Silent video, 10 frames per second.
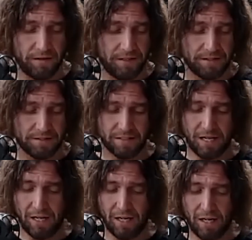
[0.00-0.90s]

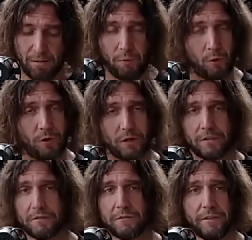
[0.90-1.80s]

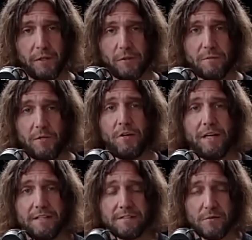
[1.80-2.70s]
poor,
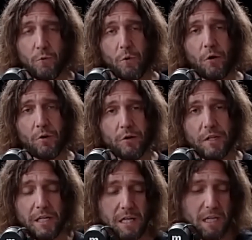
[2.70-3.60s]
communities in the world,